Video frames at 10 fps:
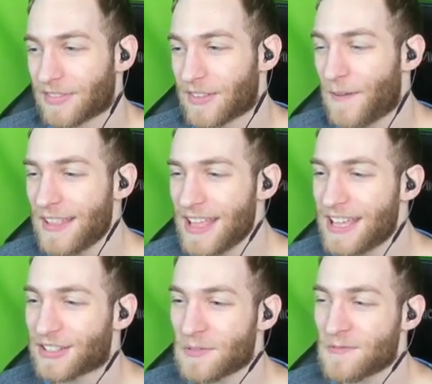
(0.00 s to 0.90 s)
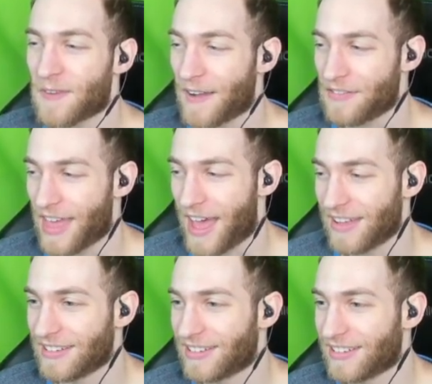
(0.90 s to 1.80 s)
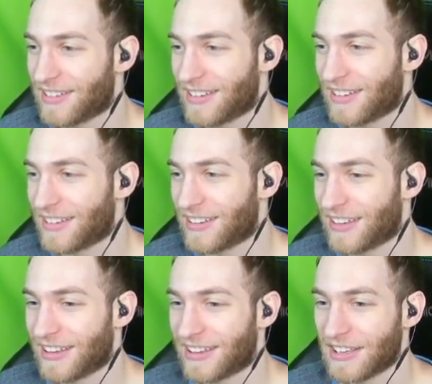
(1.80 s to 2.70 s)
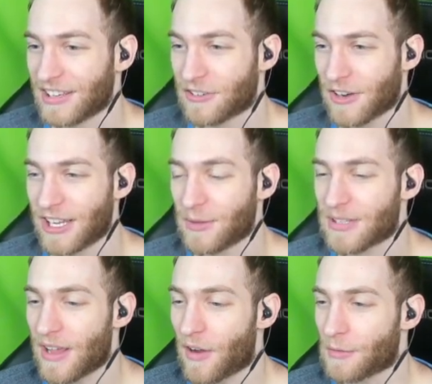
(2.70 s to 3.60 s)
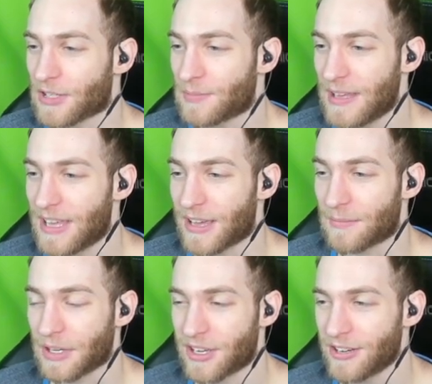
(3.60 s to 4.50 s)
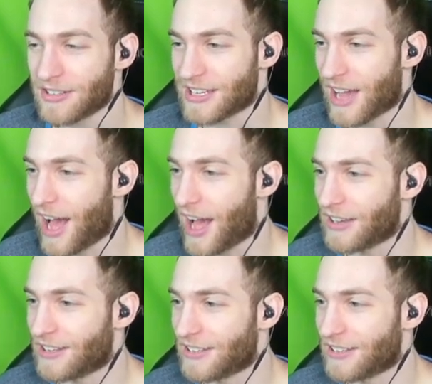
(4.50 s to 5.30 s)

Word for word: The fact that he survived that. Granted, he was never able to speak again, but good God.